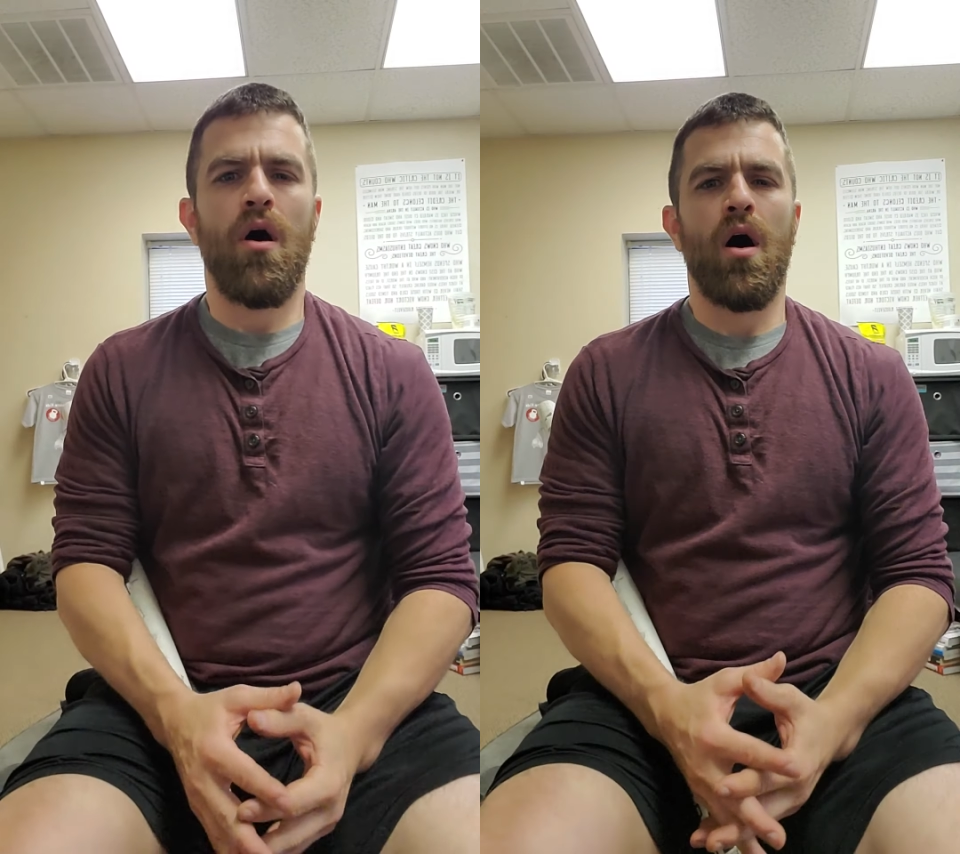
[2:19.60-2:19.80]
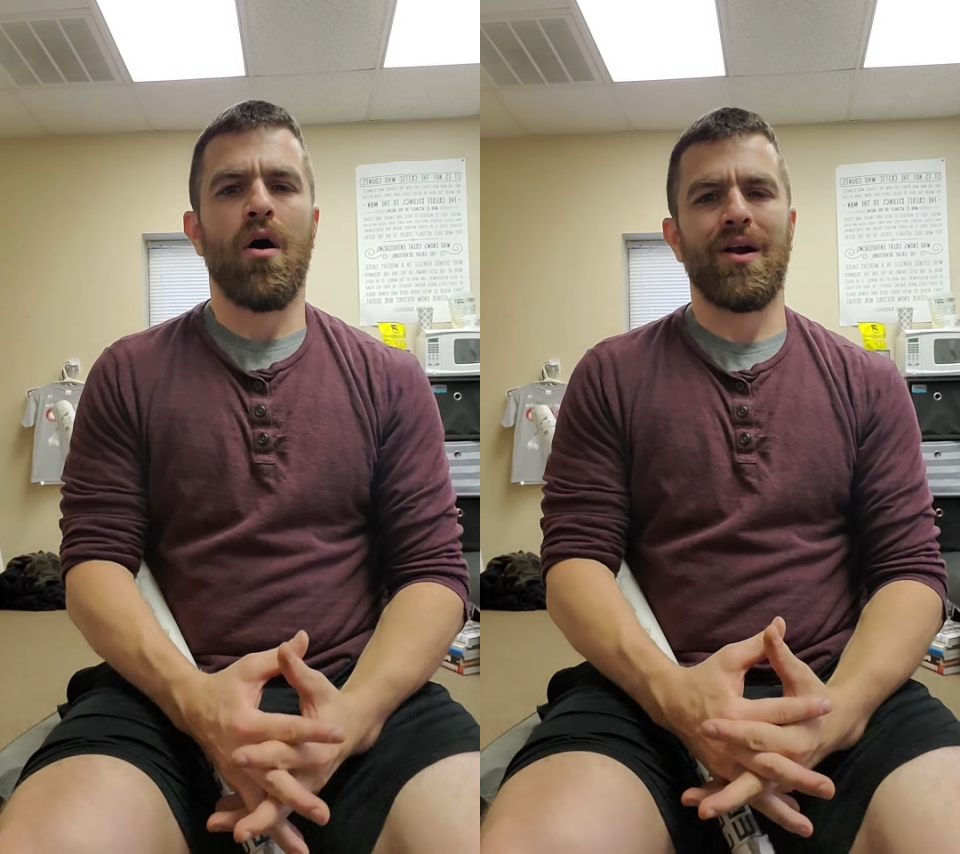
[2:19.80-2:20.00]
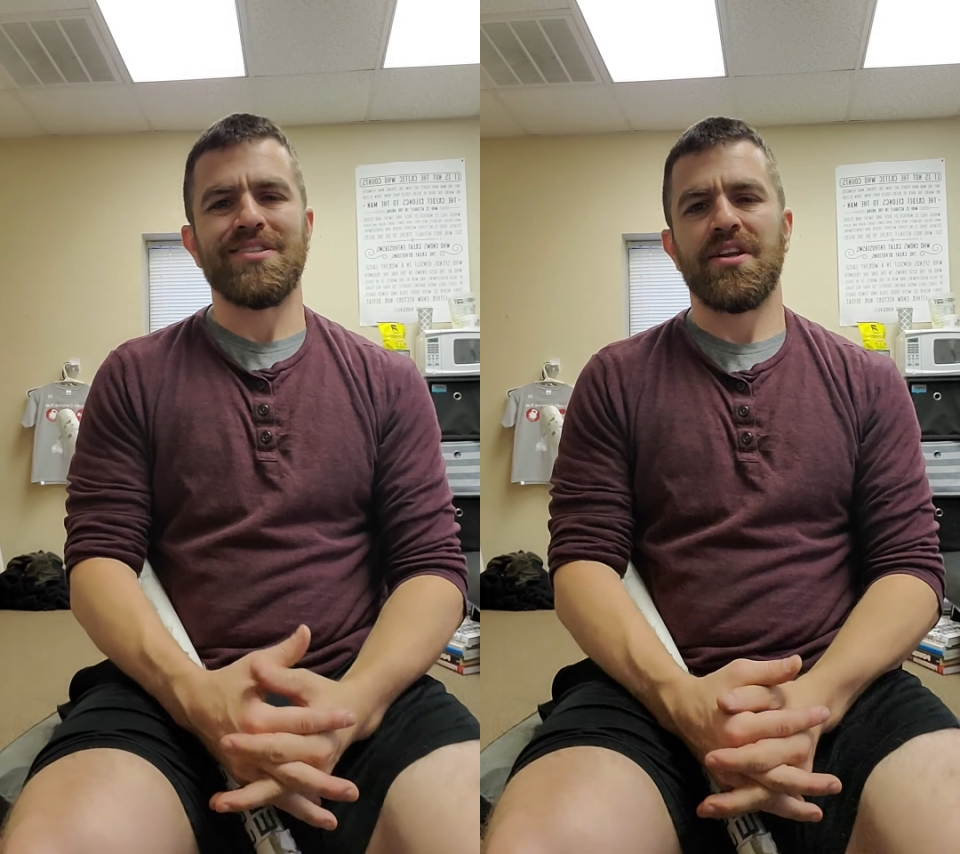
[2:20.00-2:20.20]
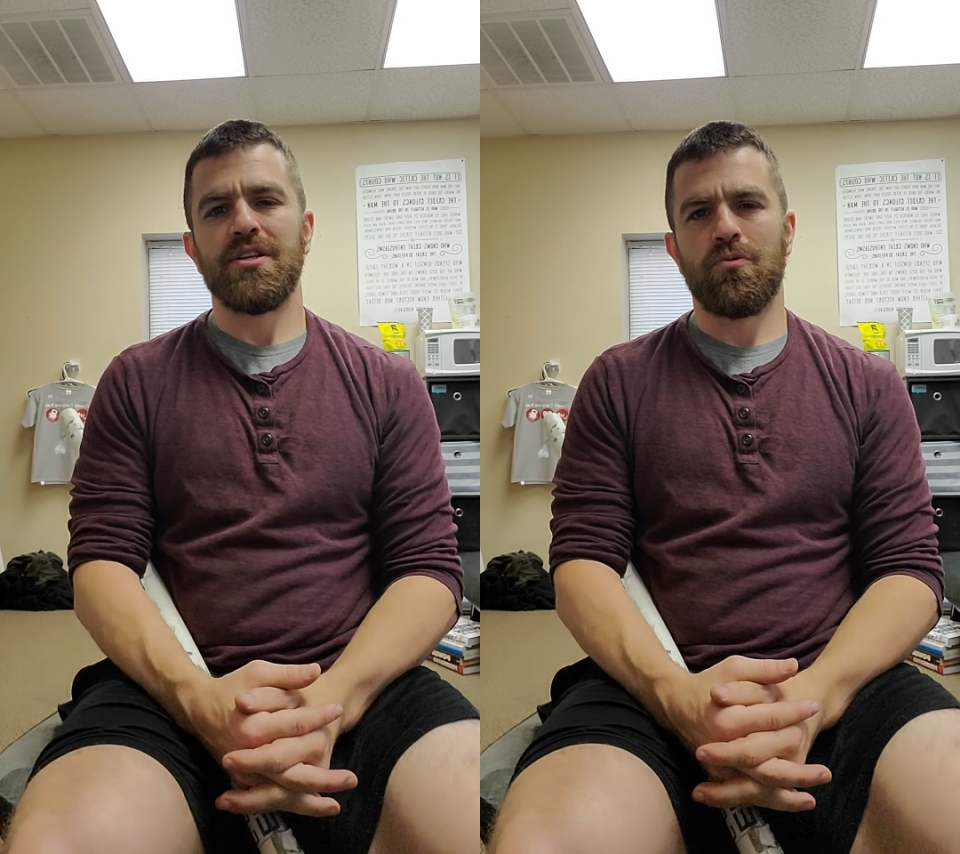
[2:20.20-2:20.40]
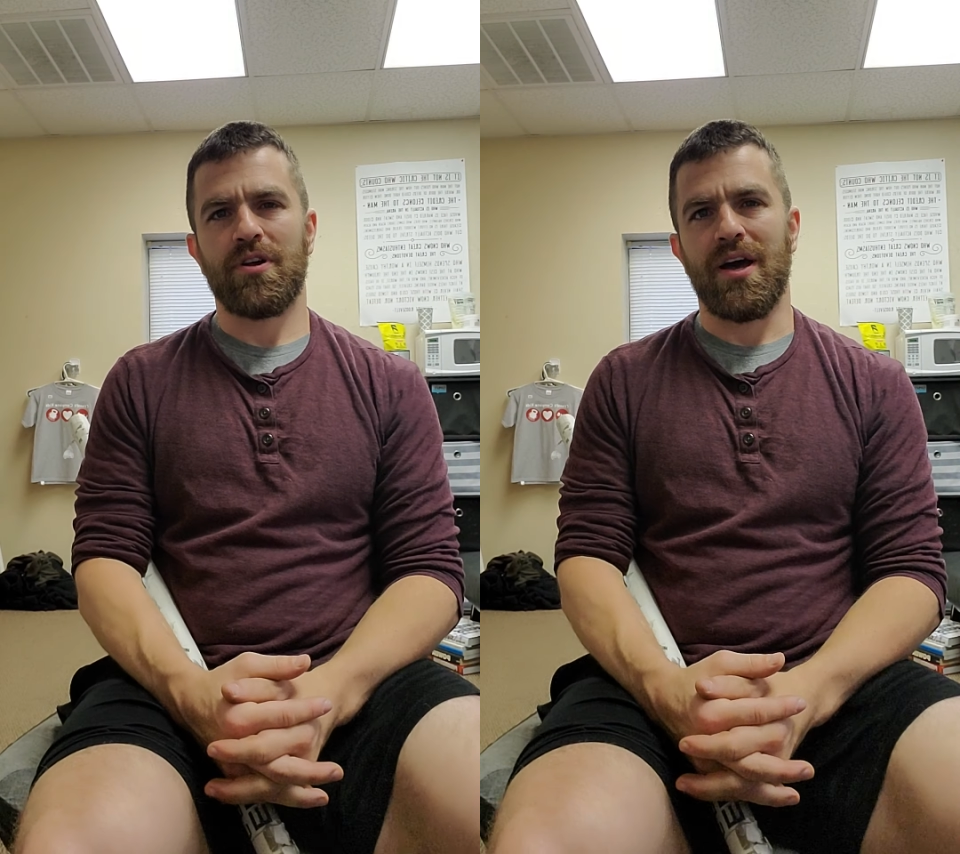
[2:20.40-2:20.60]
All right, today's
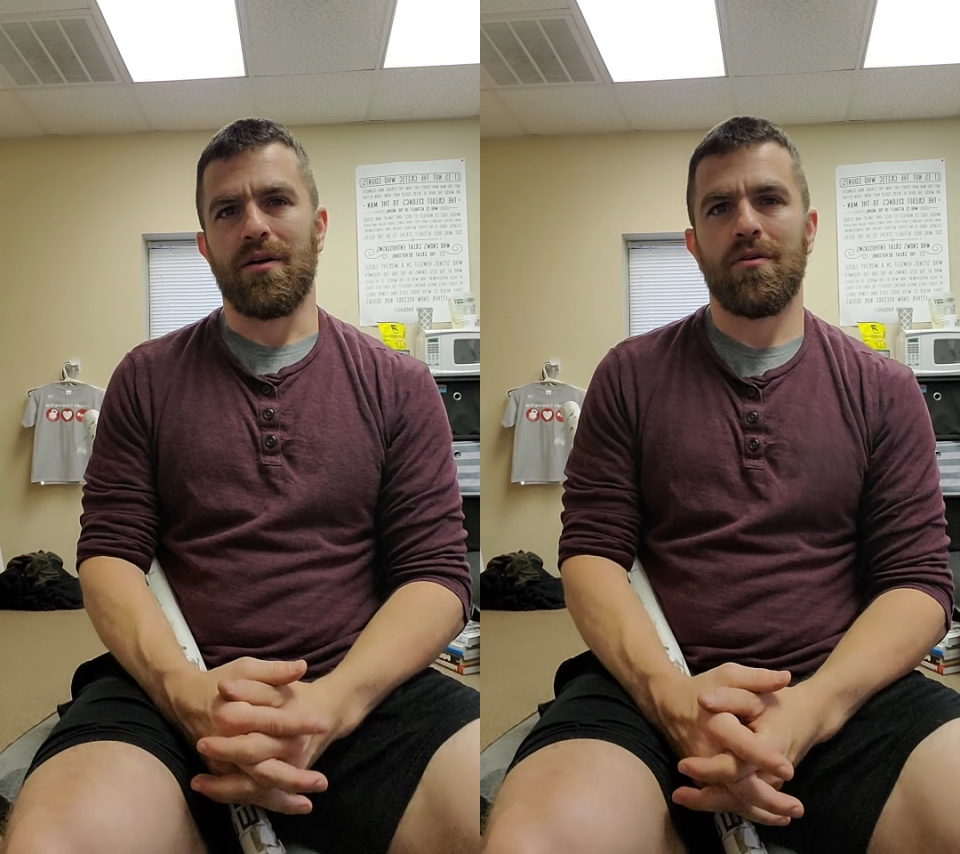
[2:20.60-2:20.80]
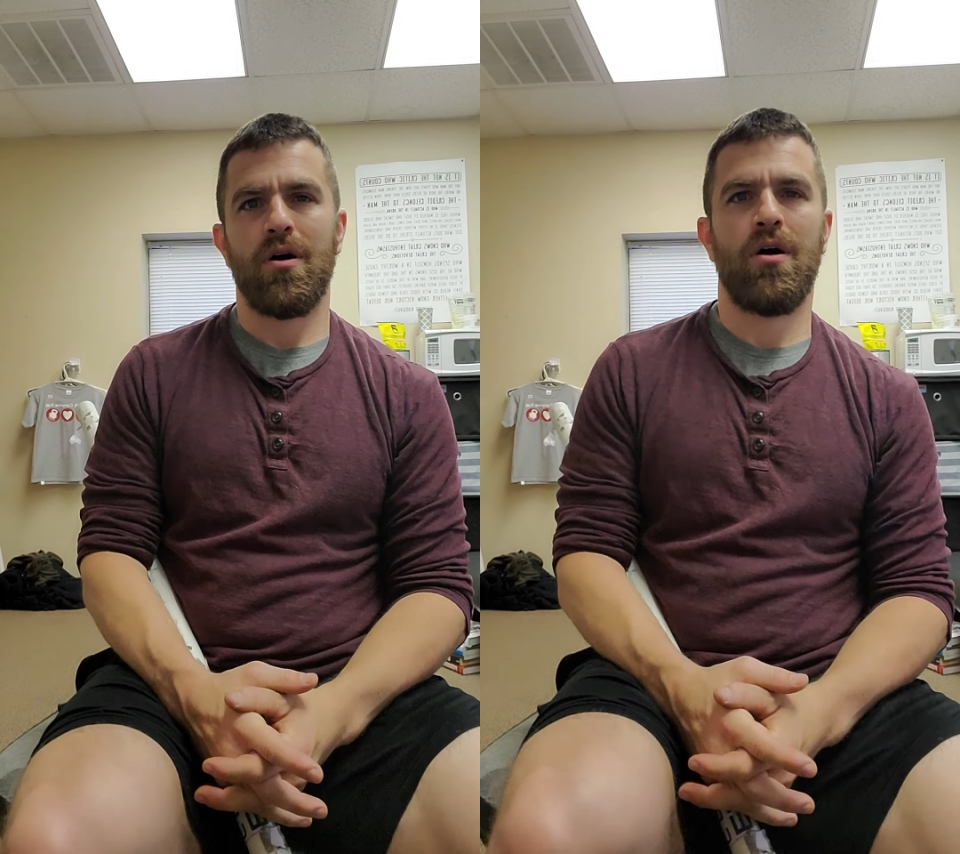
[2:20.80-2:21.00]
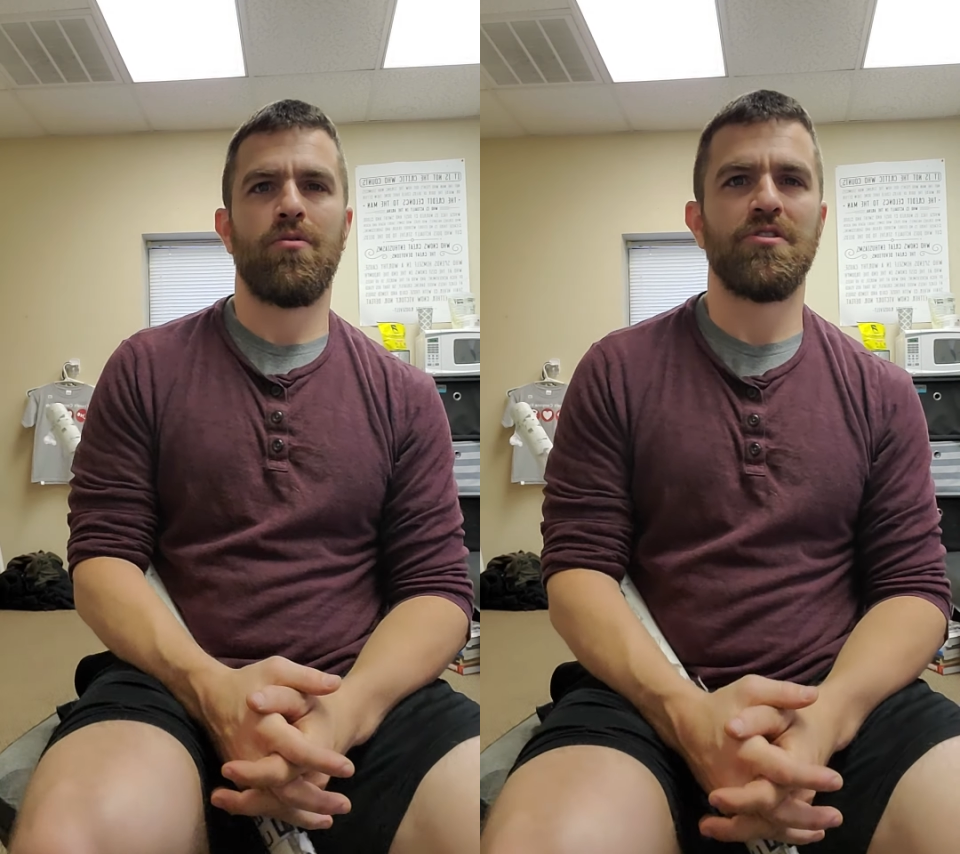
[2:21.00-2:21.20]
workout, we're